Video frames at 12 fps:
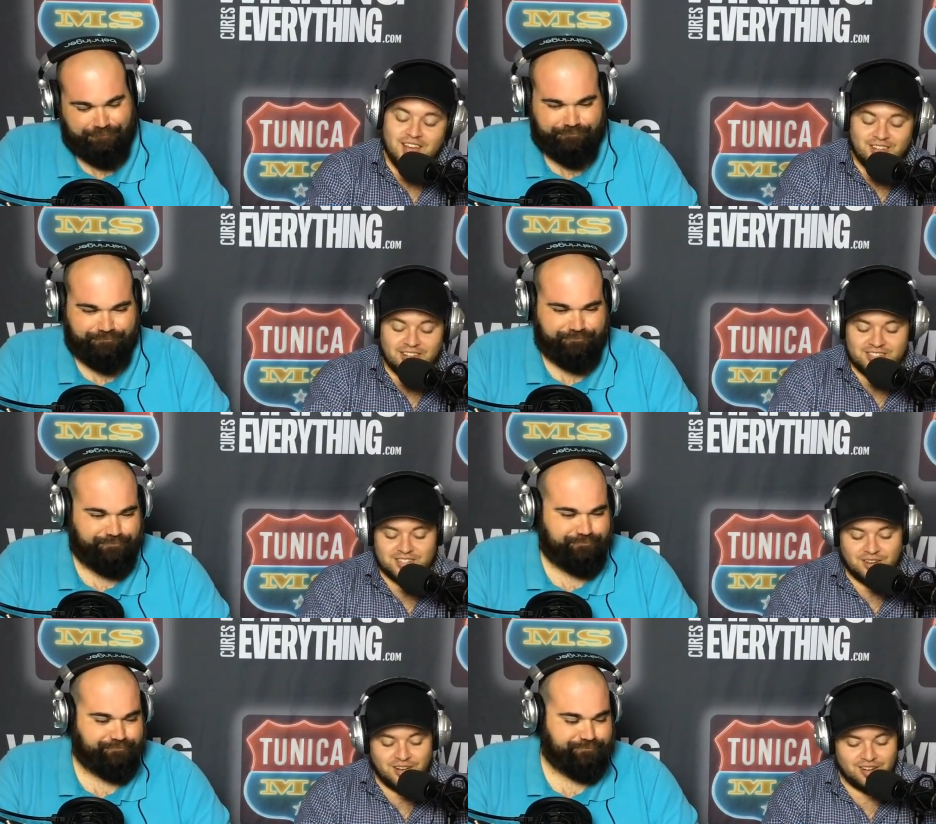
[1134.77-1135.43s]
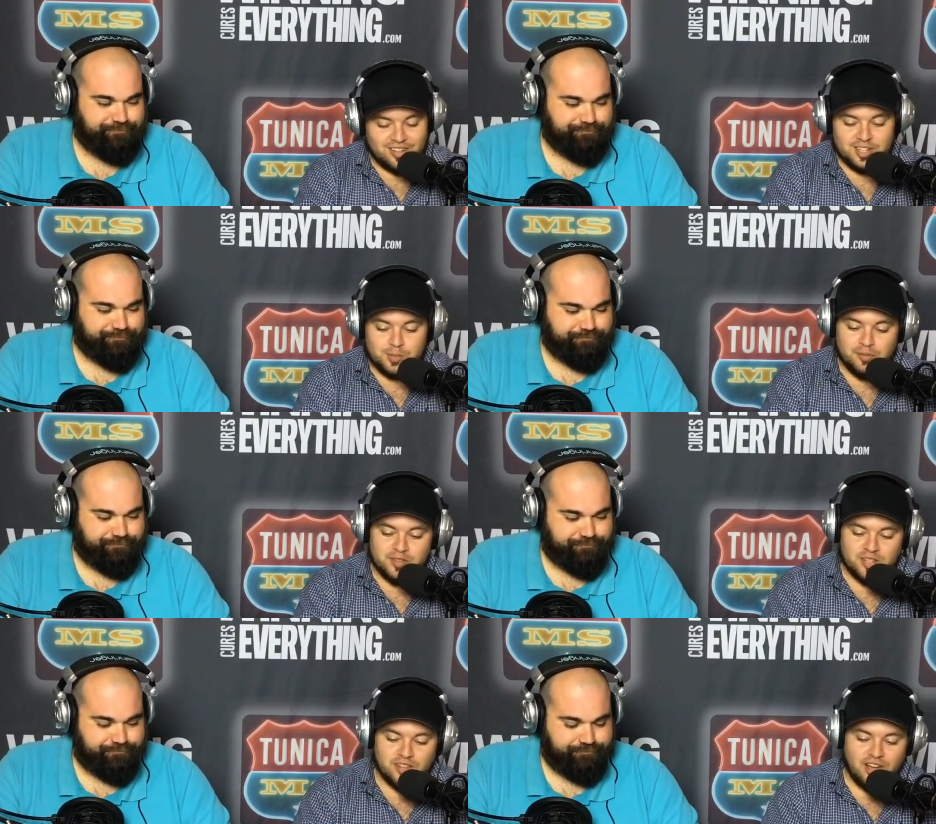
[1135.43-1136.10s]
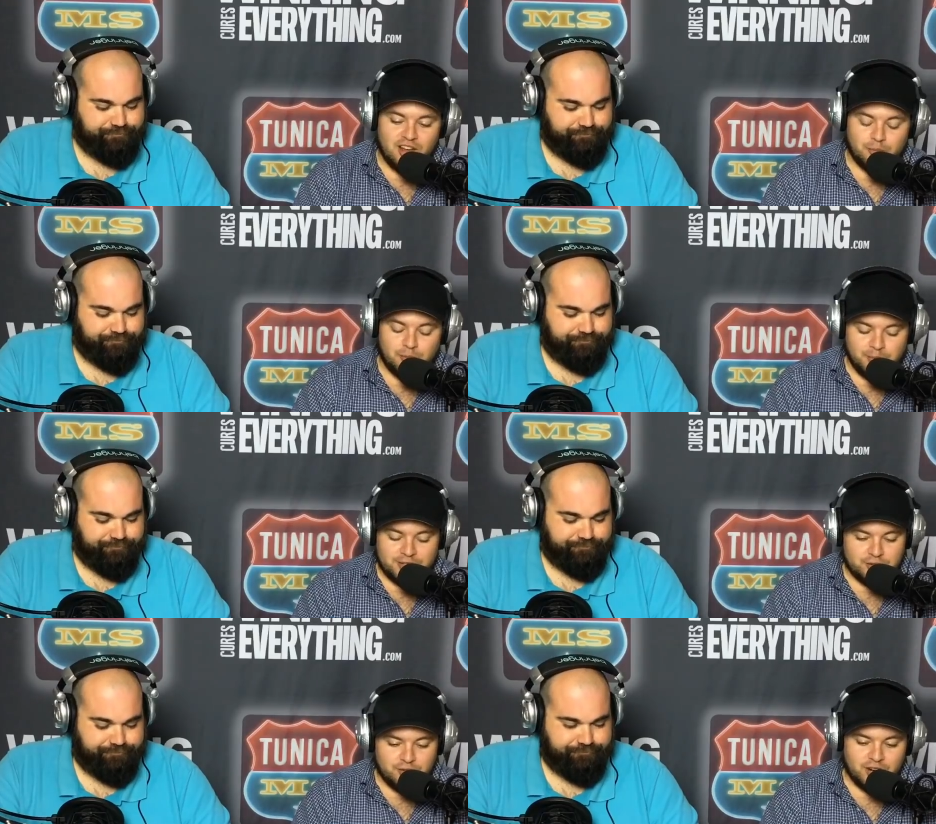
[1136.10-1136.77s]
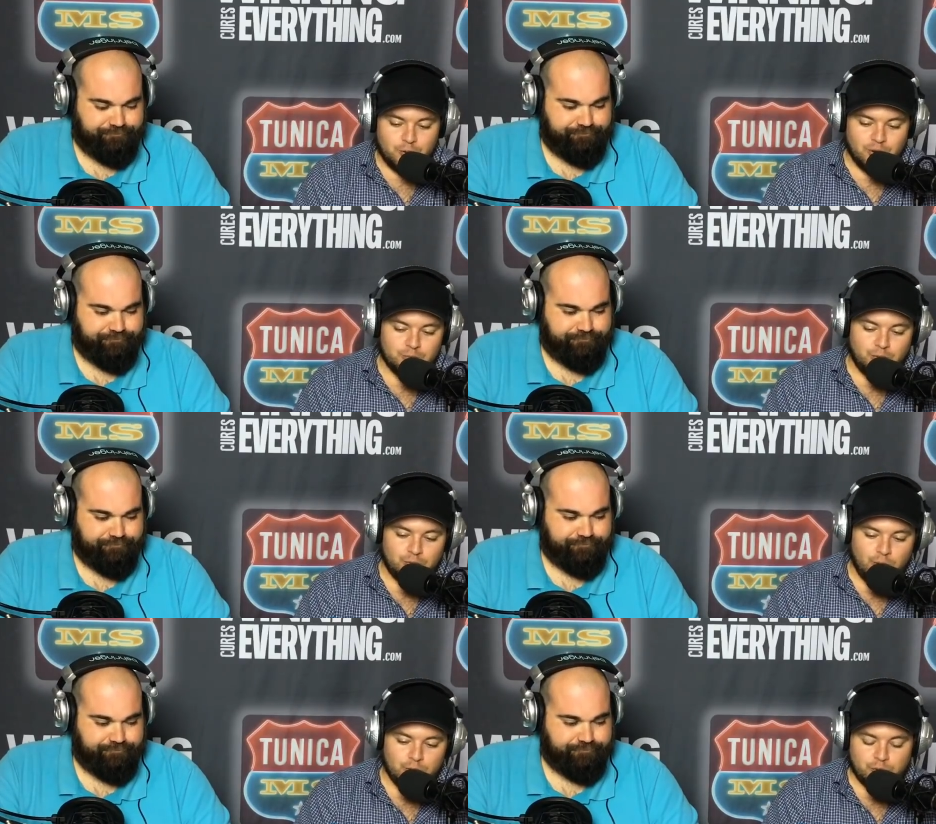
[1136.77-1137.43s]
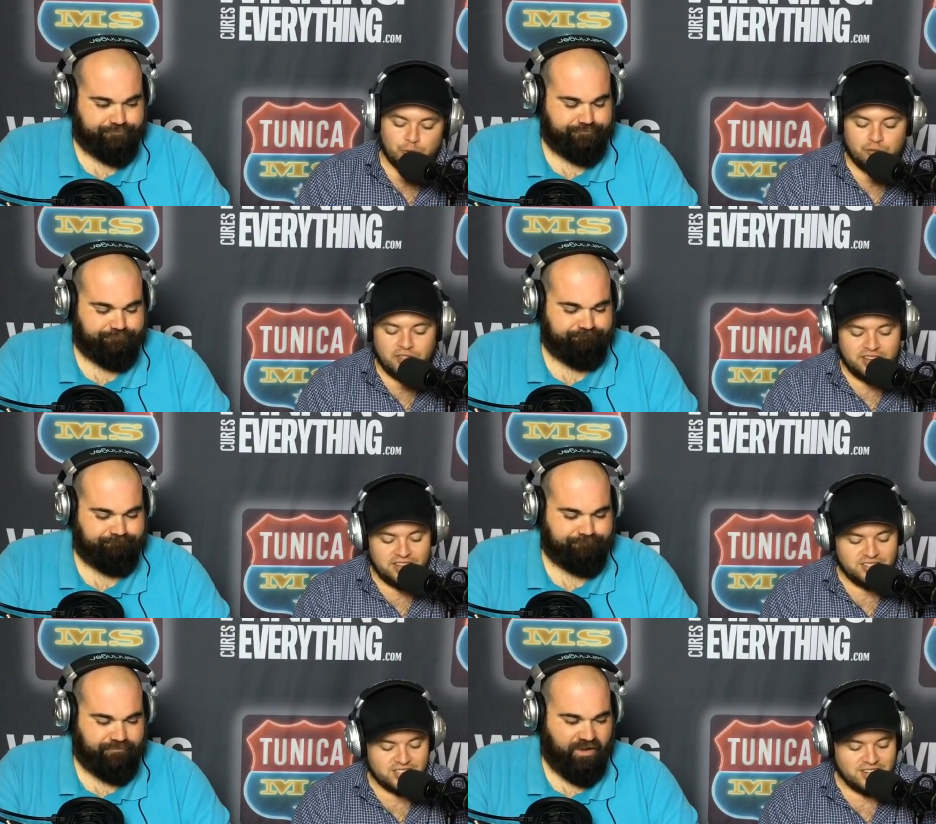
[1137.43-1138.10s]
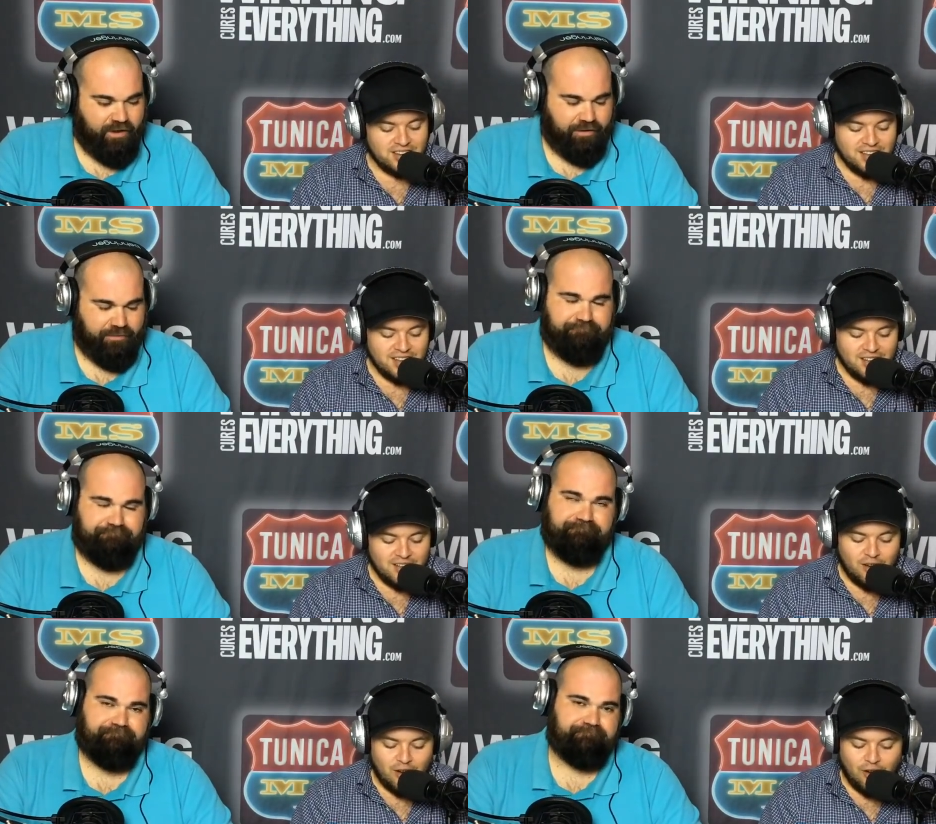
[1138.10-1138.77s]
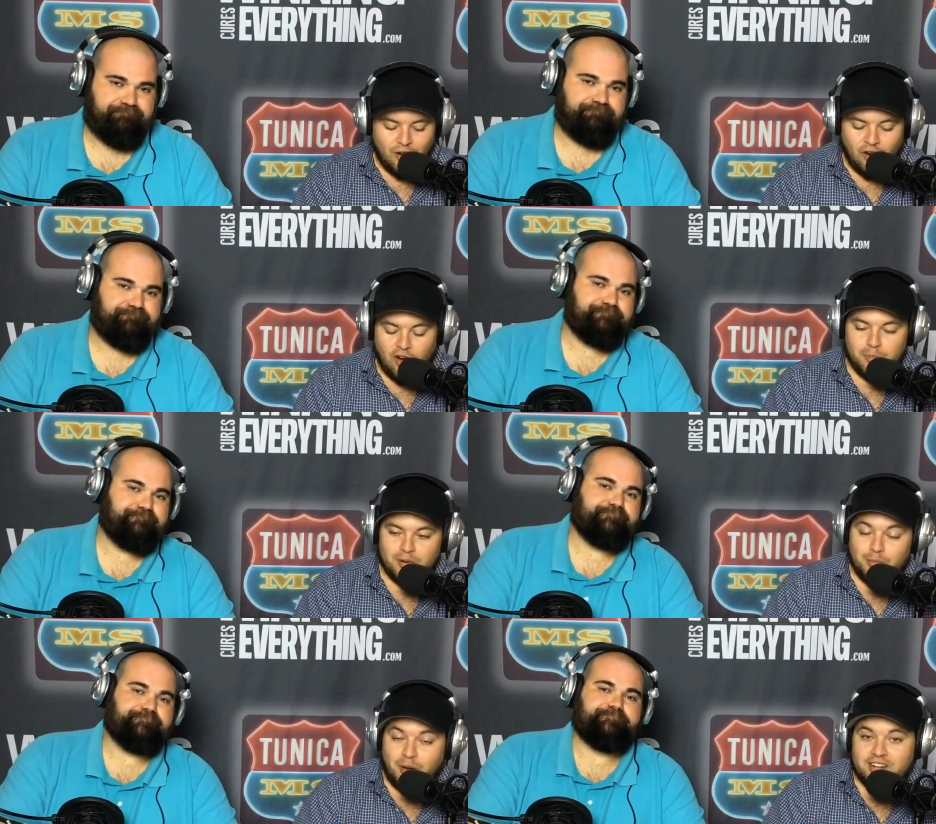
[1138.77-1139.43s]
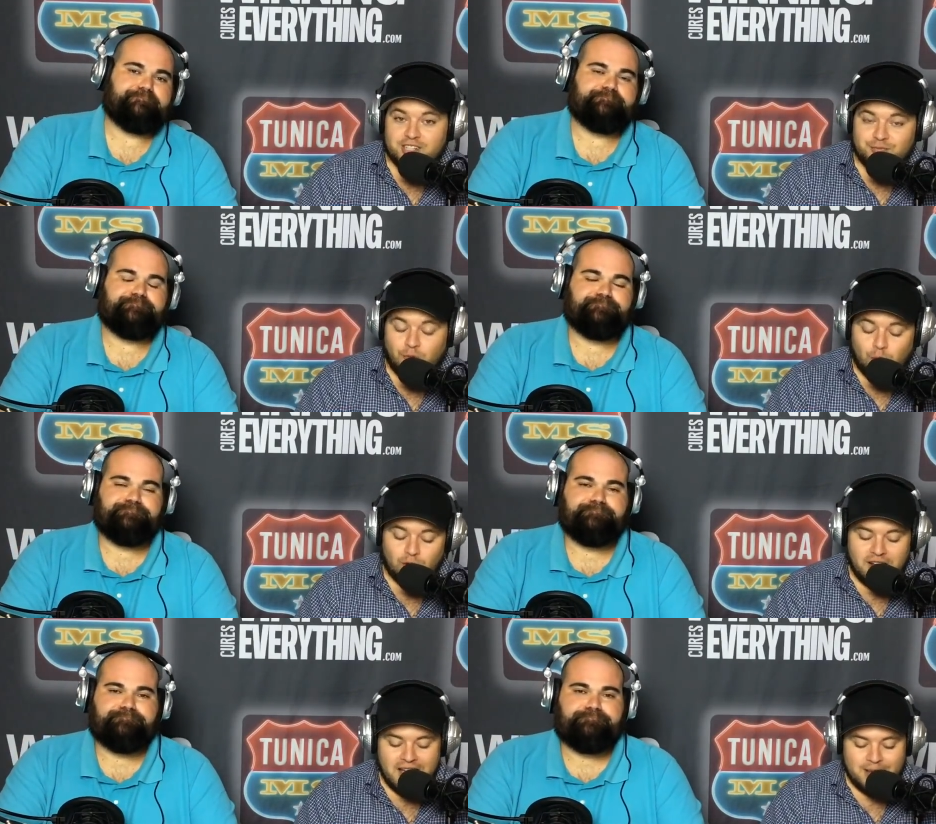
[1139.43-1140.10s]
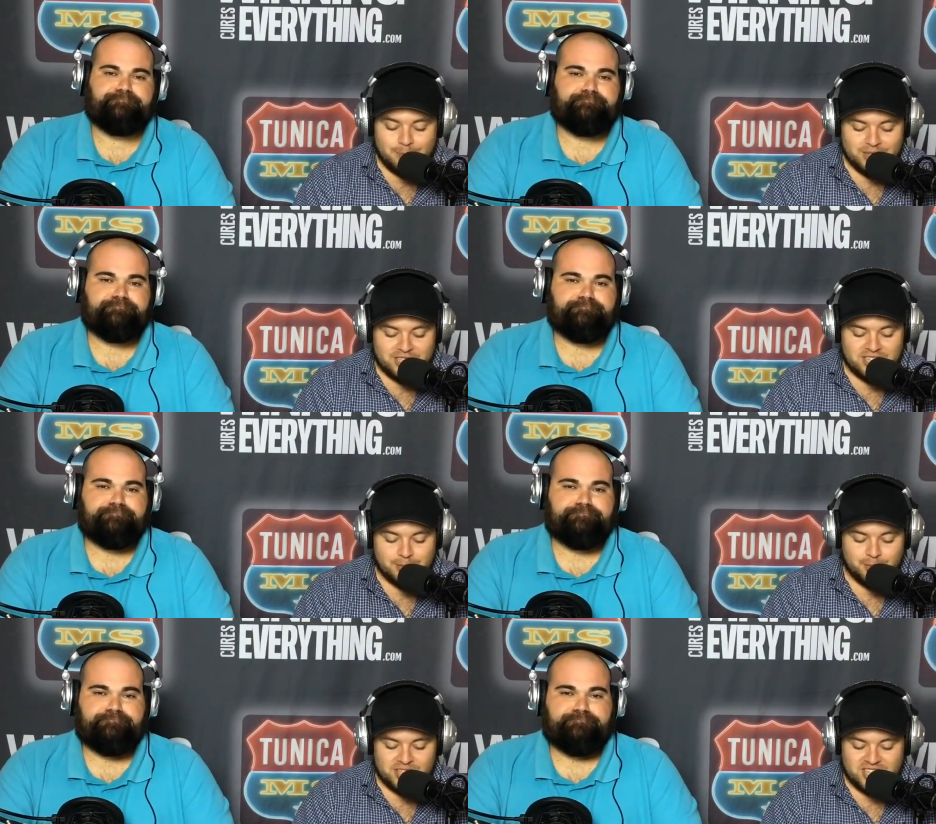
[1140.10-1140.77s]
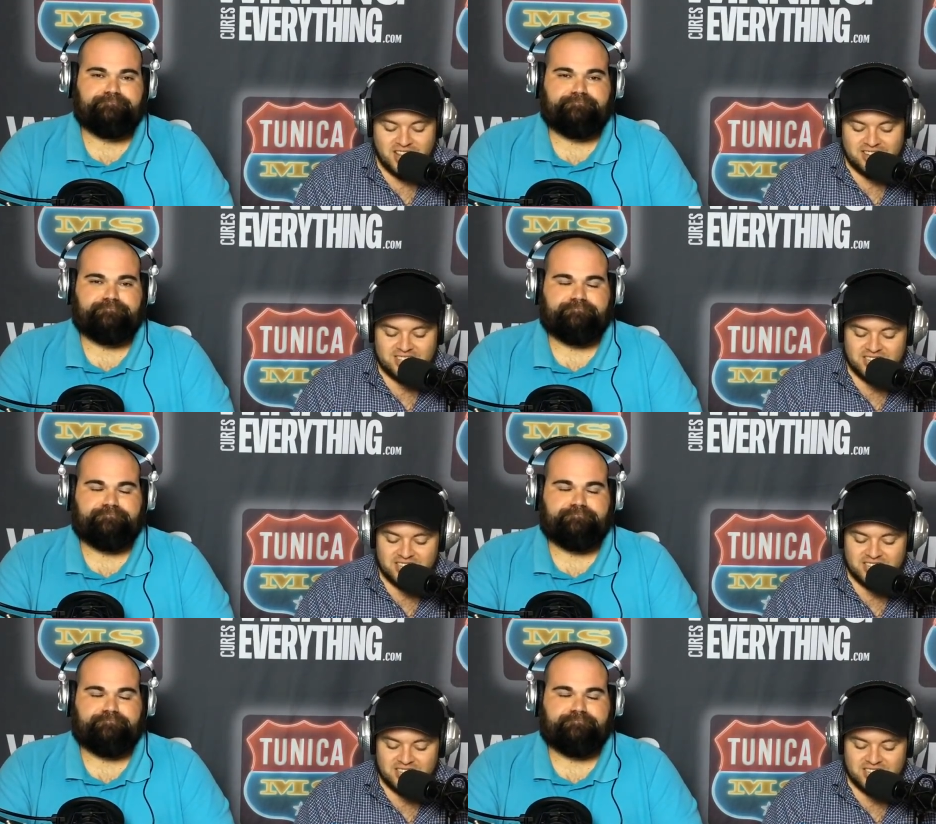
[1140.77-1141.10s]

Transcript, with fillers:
Speaker 1: Let's uh let's move into the honorable mention right quick. We'll roll through these. Okay. Auburn minus four at Mississippi State,